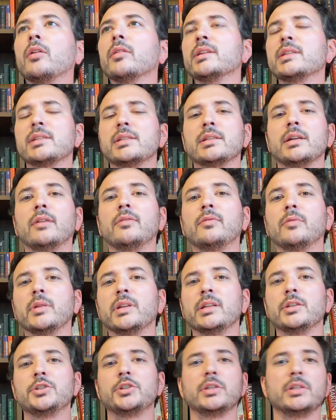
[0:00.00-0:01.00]
this stuff
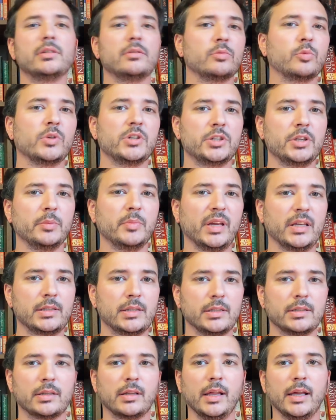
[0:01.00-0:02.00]
when she makes
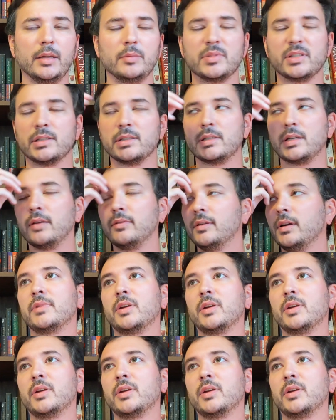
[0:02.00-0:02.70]
these claims and stuff.